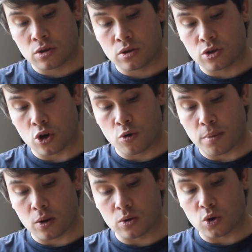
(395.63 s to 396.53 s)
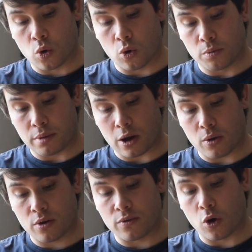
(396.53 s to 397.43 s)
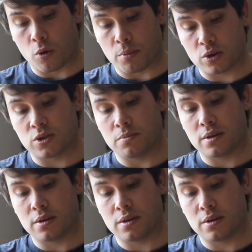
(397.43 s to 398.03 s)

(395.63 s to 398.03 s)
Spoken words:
Tobold Hornblower of Longbottom